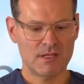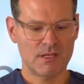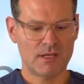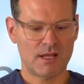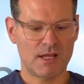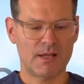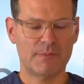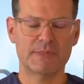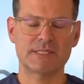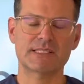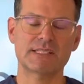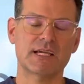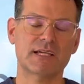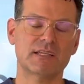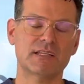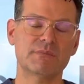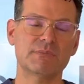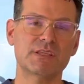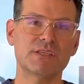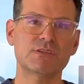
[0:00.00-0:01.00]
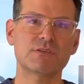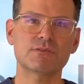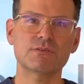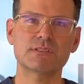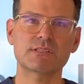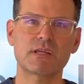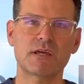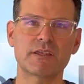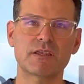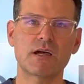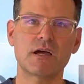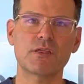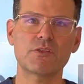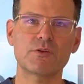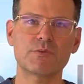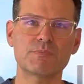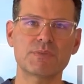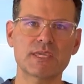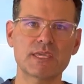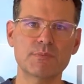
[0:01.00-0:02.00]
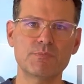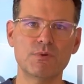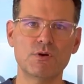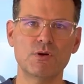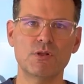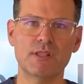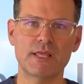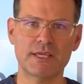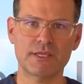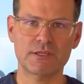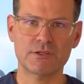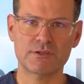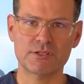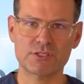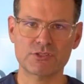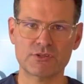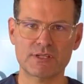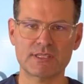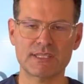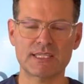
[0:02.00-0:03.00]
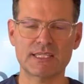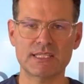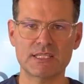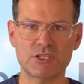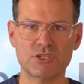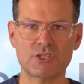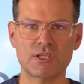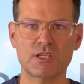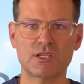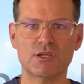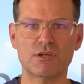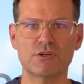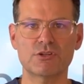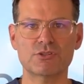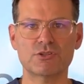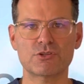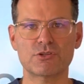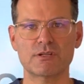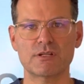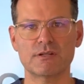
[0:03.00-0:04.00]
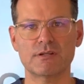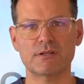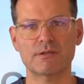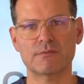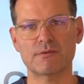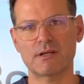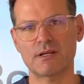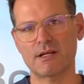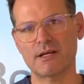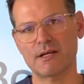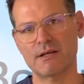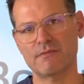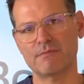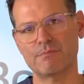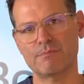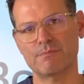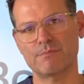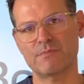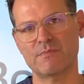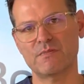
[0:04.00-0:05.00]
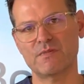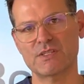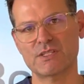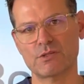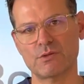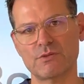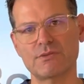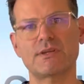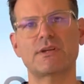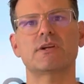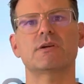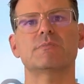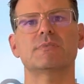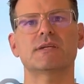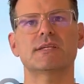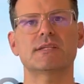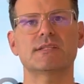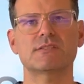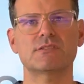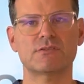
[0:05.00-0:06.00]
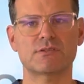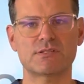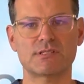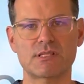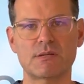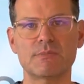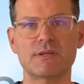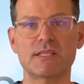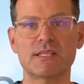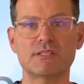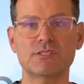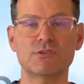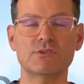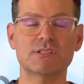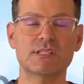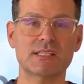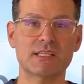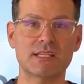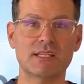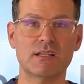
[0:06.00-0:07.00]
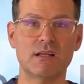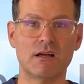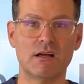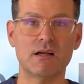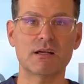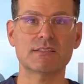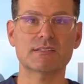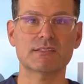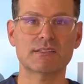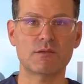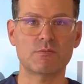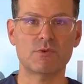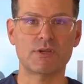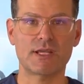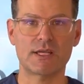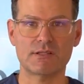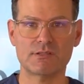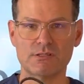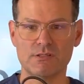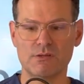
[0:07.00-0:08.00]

It's not going to be used on other people, like you're a strength and conditioning coach or a physical therapist or somebody that's using it on someone else.